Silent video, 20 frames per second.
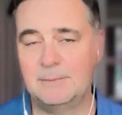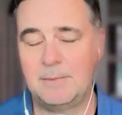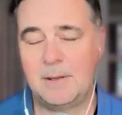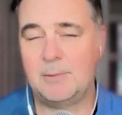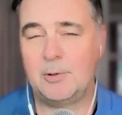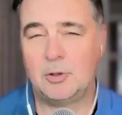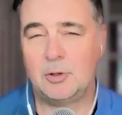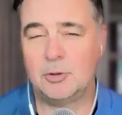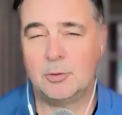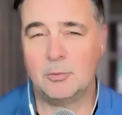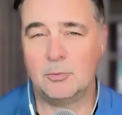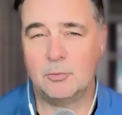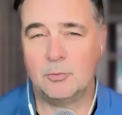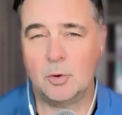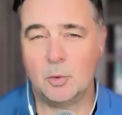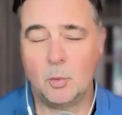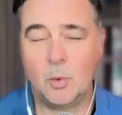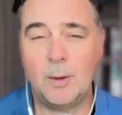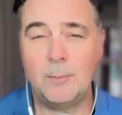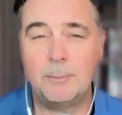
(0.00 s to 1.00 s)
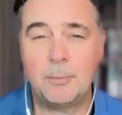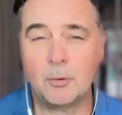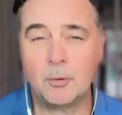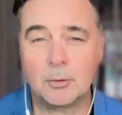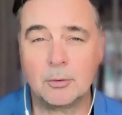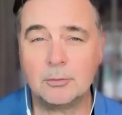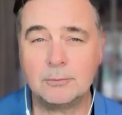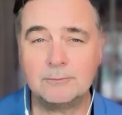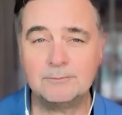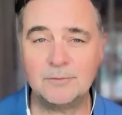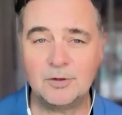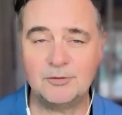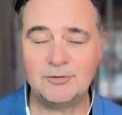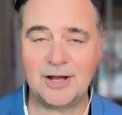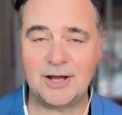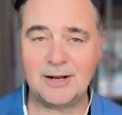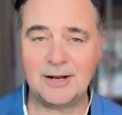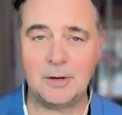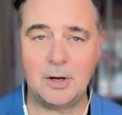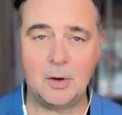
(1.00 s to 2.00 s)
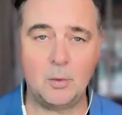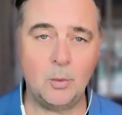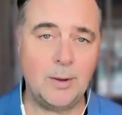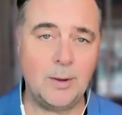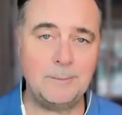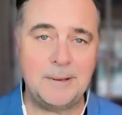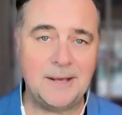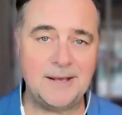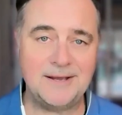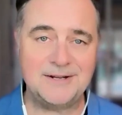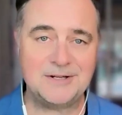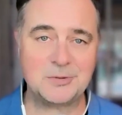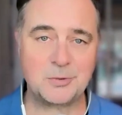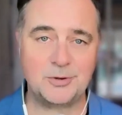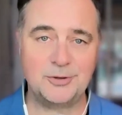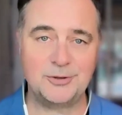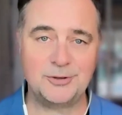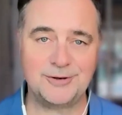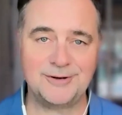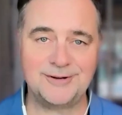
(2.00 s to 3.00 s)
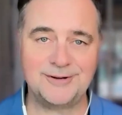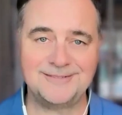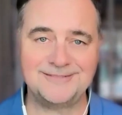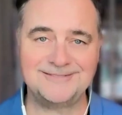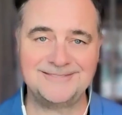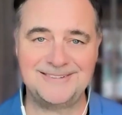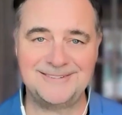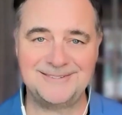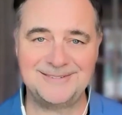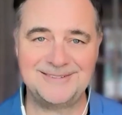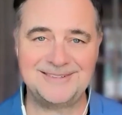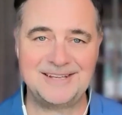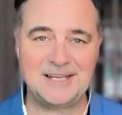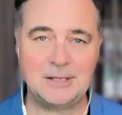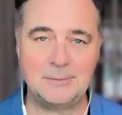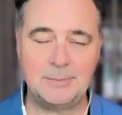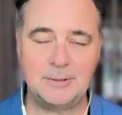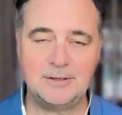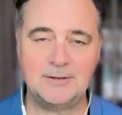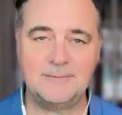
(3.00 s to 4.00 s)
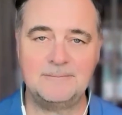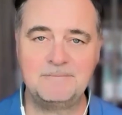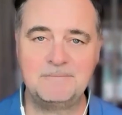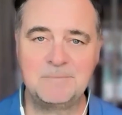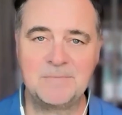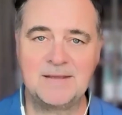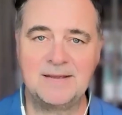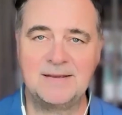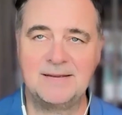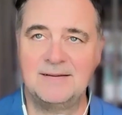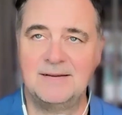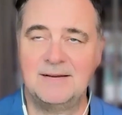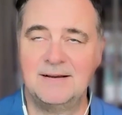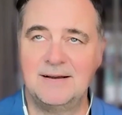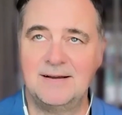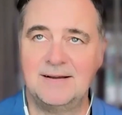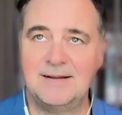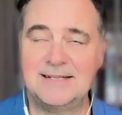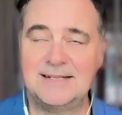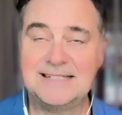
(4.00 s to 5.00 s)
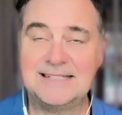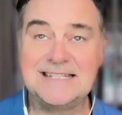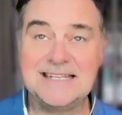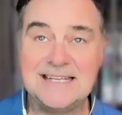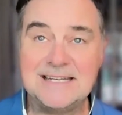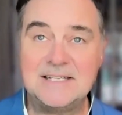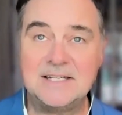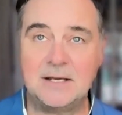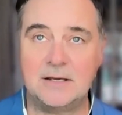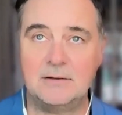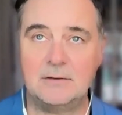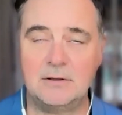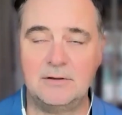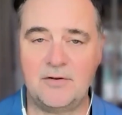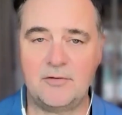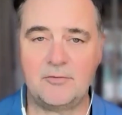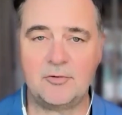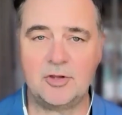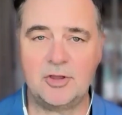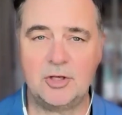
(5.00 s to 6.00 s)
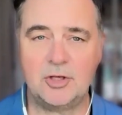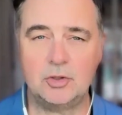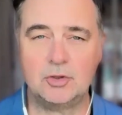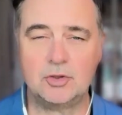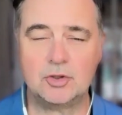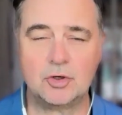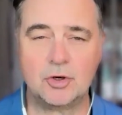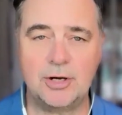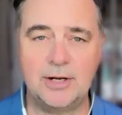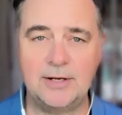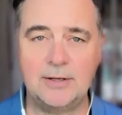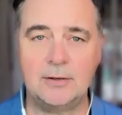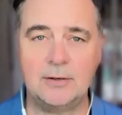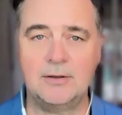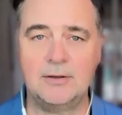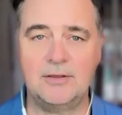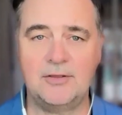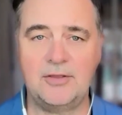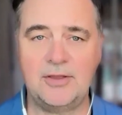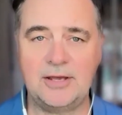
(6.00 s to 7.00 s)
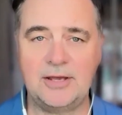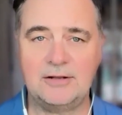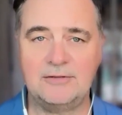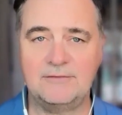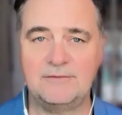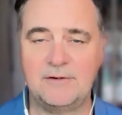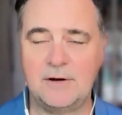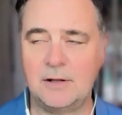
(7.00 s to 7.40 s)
maybe on your web portal, you've got a web page where you're going to, keep a detail of everything you're training on that they can